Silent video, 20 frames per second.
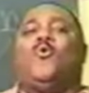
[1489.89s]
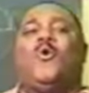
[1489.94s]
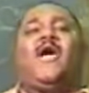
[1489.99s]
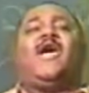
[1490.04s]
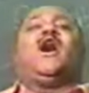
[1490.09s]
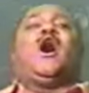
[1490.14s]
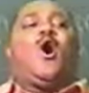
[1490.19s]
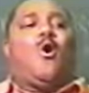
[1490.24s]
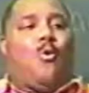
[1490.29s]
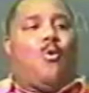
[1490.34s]

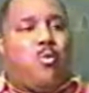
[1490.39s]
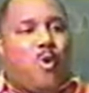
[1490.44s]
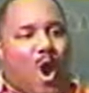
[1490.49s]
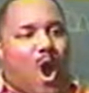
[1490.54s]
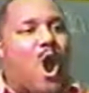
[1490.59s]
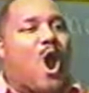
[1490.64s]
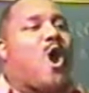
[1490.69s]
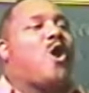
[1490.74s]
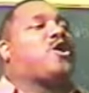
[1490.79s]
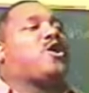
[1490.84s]
We are
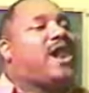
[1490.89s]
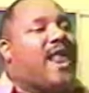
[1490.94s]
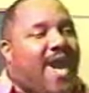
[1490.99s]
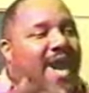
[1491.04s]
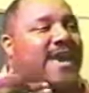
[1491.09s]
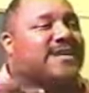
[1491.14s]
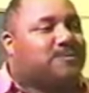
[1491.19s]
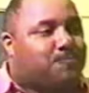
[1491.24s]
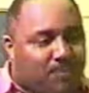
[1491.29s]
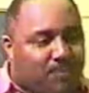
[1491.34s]

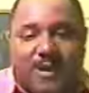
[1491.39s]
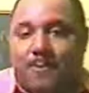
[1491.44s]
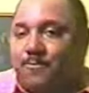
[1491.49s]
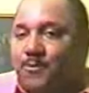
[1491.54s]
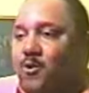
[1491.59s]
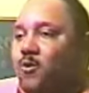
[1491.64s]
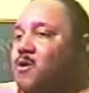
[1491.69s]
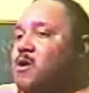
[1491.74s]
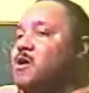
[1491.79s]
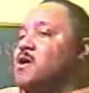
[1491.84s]
world-class
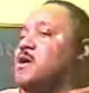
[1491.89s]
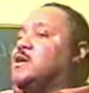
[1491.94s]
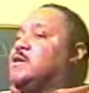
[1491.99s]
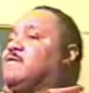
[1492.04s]
people.